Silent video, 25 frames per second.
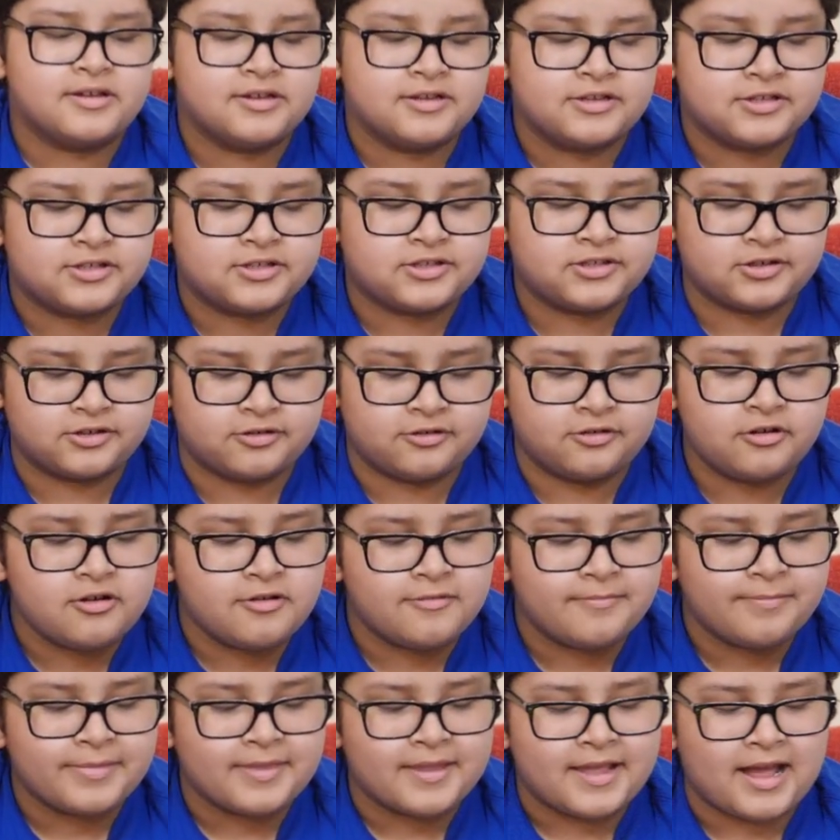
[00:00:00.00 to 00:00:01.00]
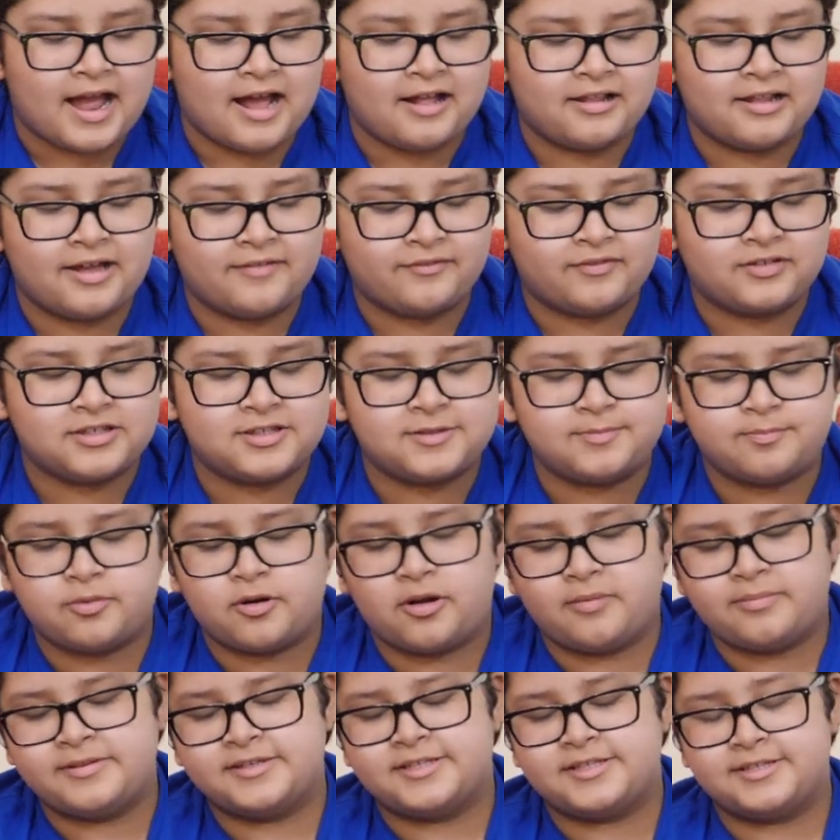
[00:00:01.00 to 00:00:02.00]
so I'll have to
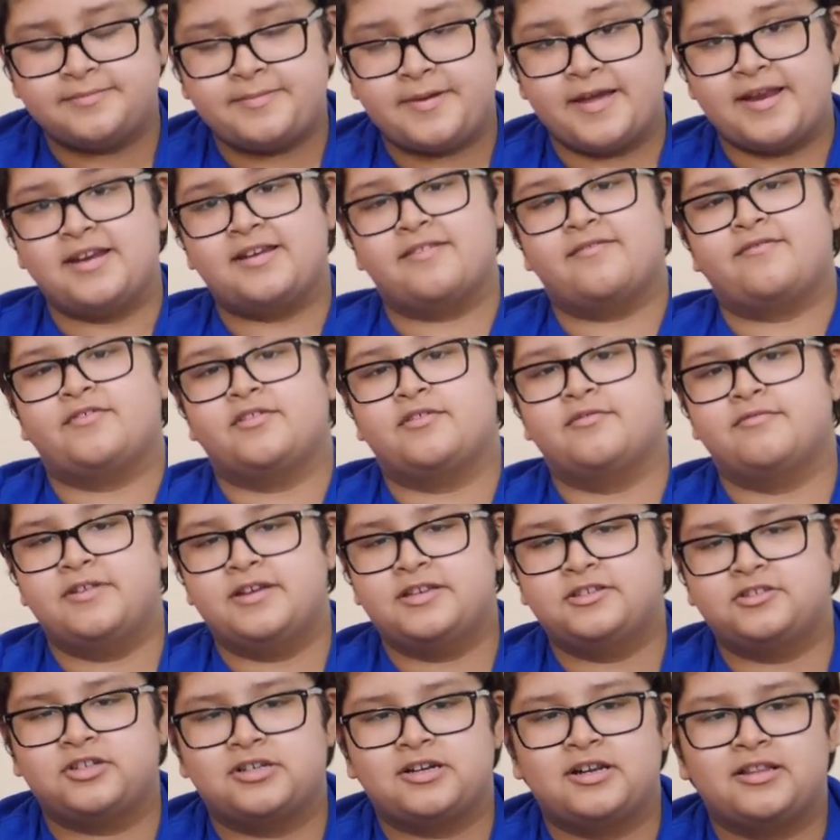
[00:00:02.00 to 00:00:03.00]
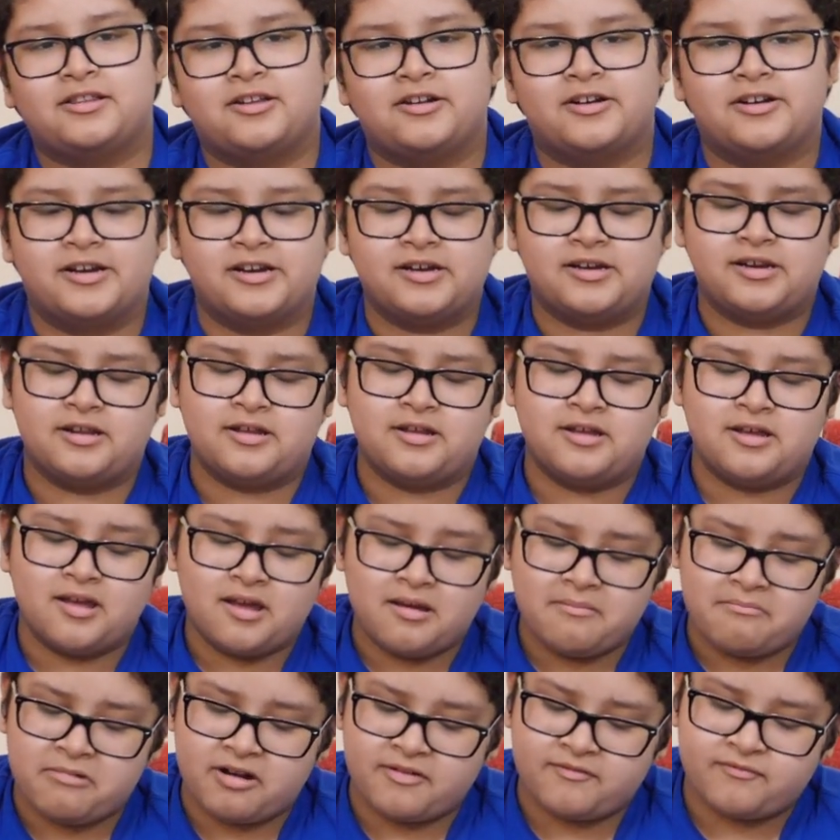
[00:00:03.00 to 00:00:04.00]
probably spend a few weeks trying to learn it.
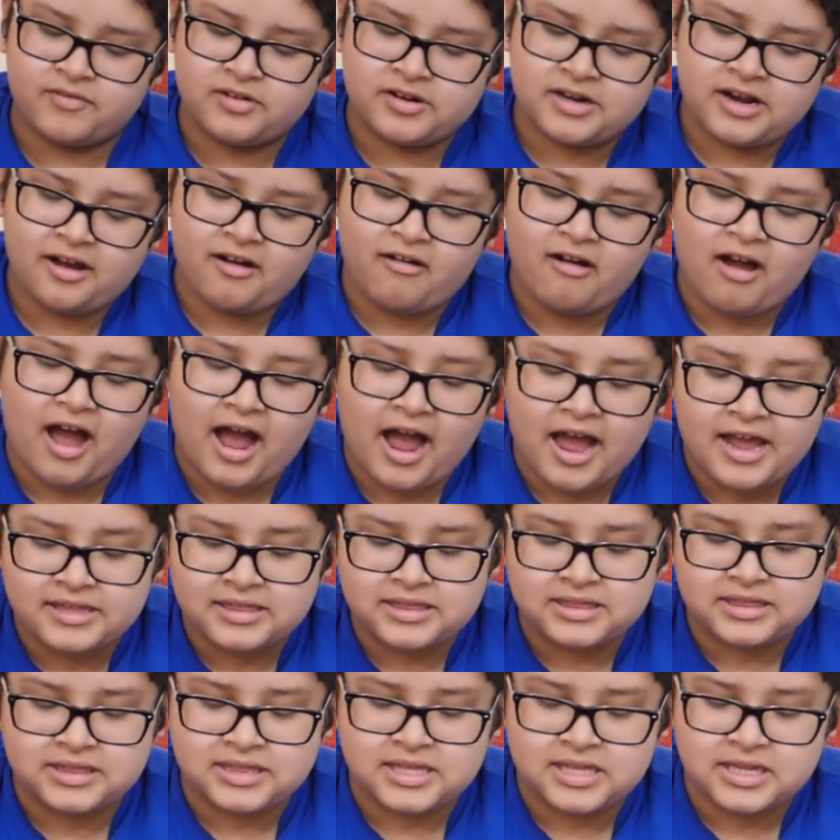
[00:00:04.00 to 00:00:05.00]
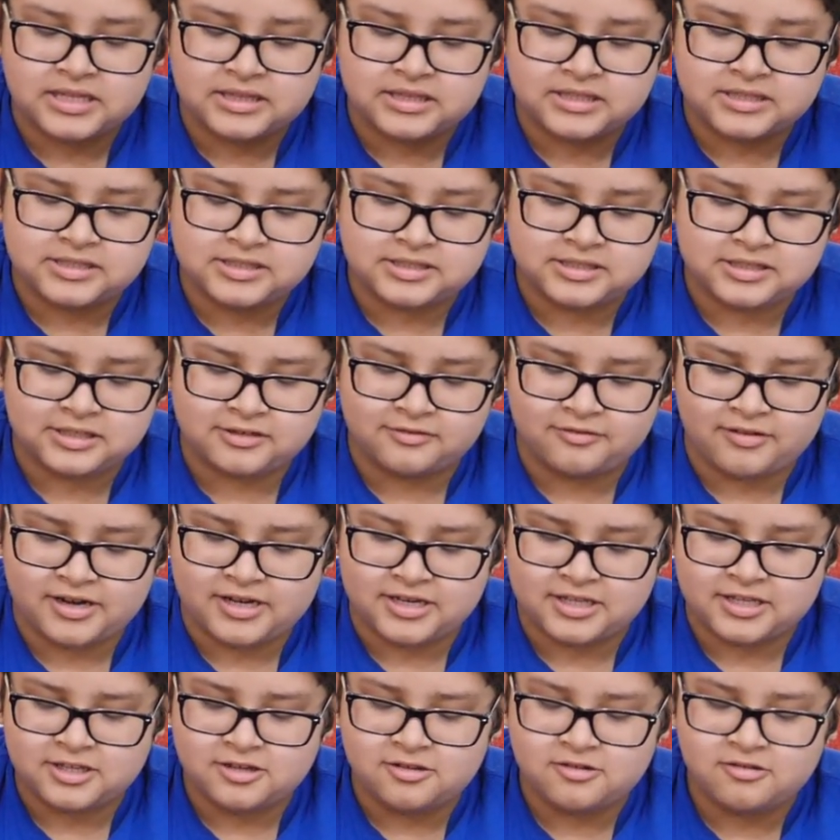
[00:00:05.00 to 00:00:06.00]
But for now, I think this is a
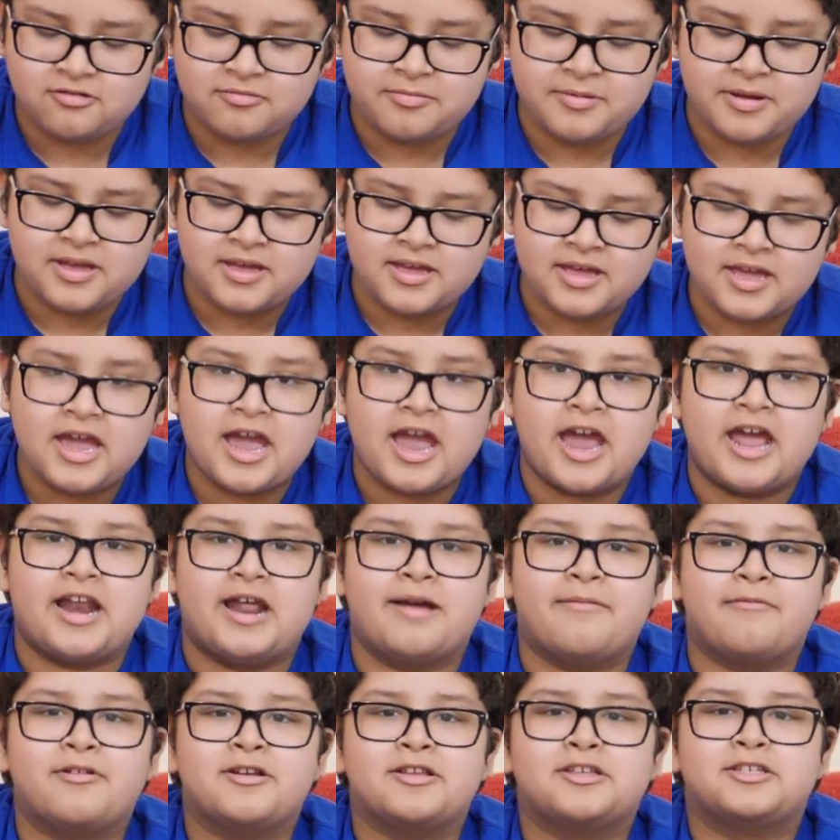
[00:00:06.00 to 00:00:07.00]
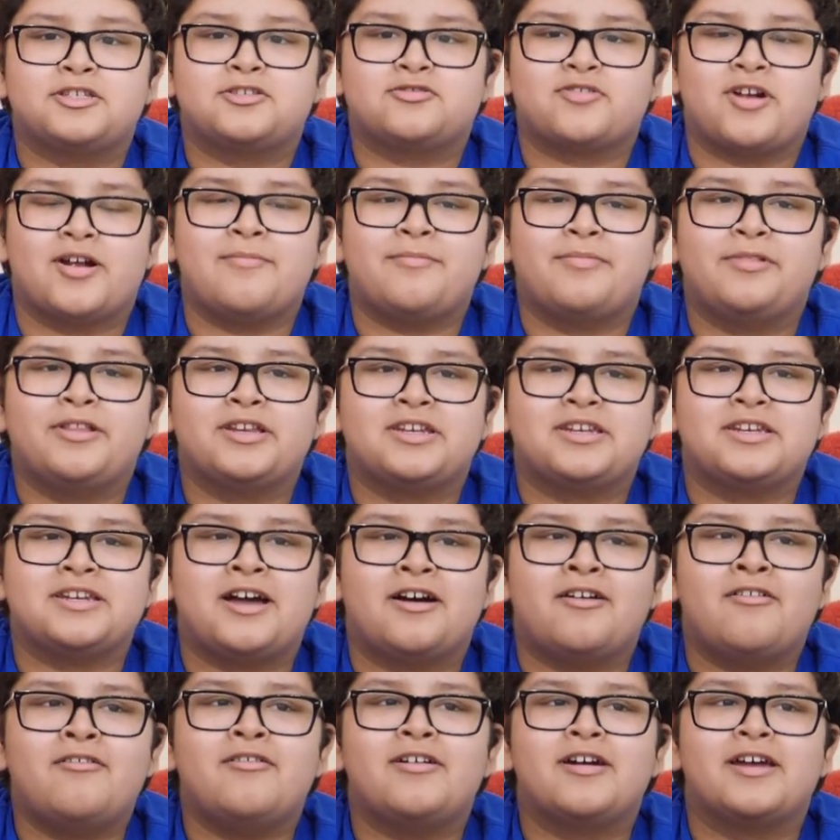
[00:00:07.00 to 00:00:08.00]
great cube, and I'm going to scramble it
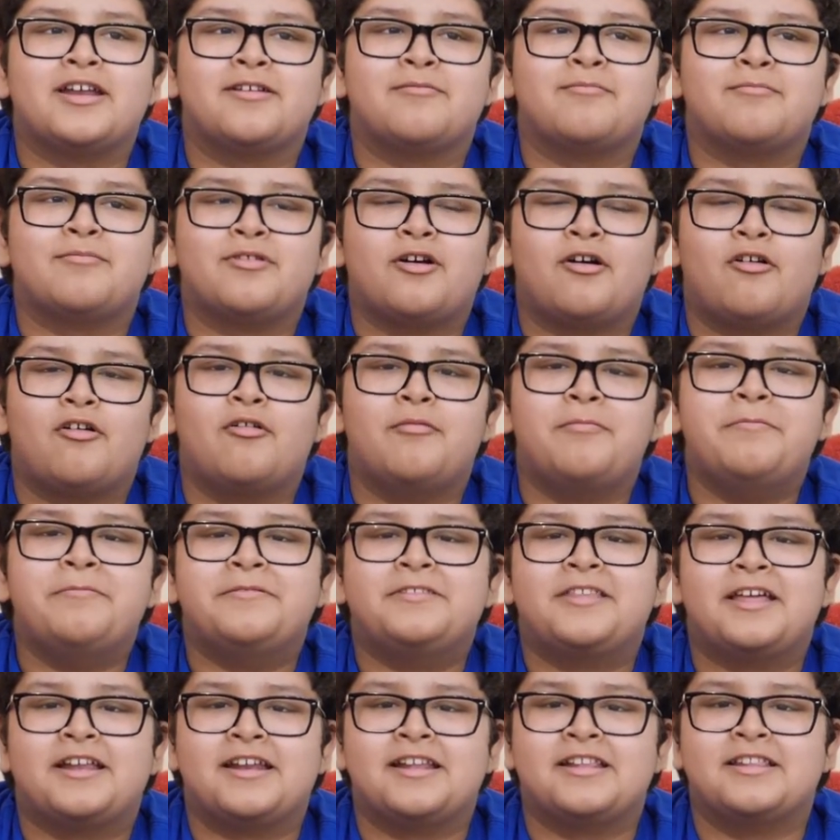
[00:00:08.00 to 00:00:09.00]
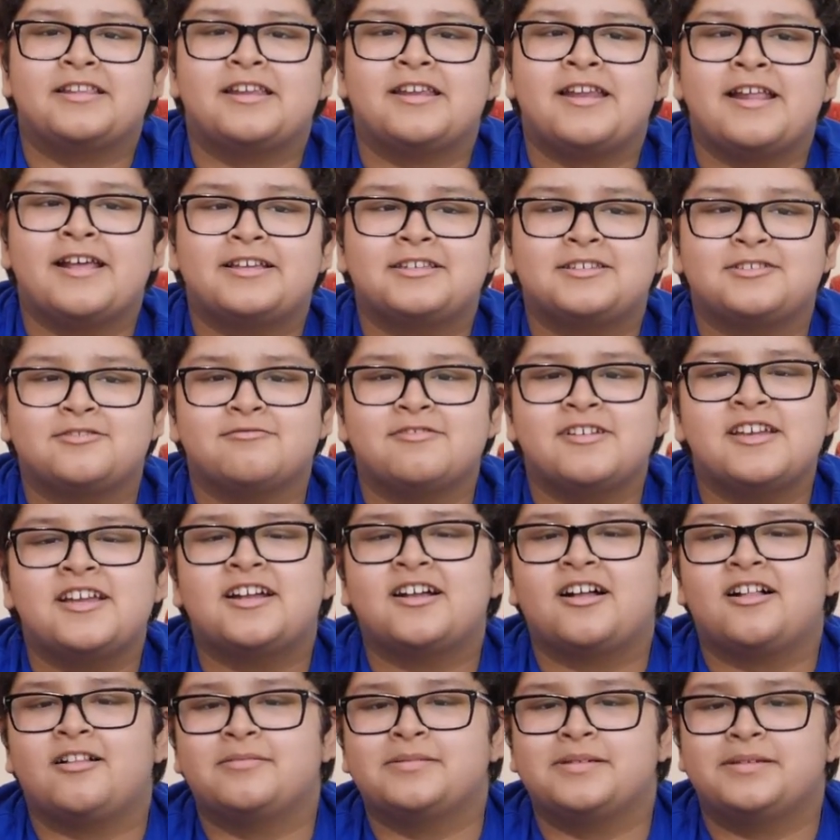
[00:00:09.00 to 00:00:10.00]
now and hope that in the next
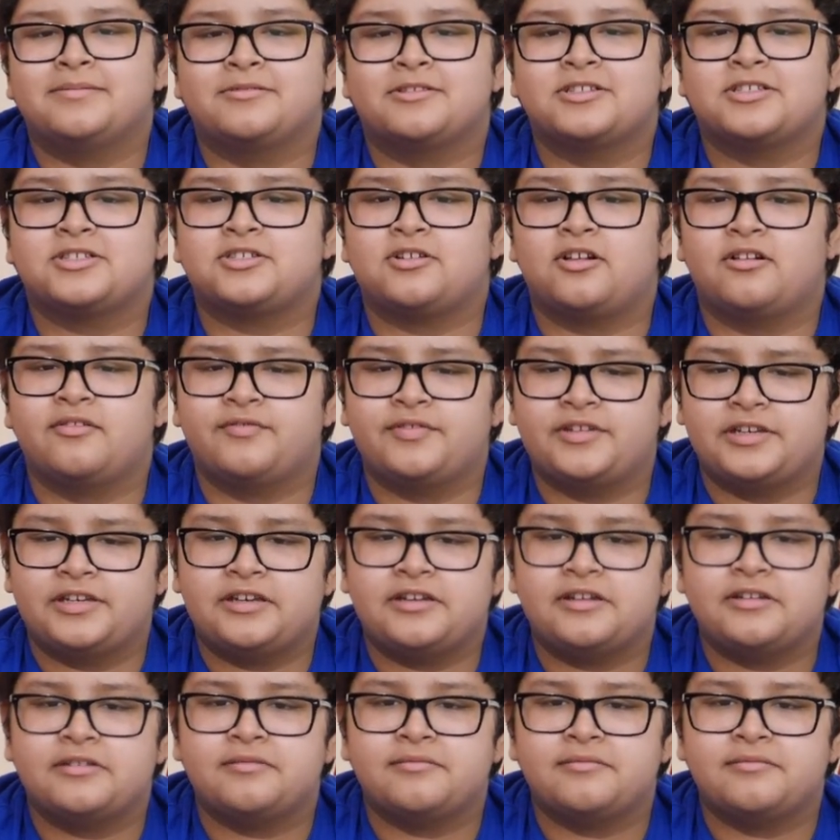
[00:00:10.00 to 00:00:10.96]
week I'll be able to solve it.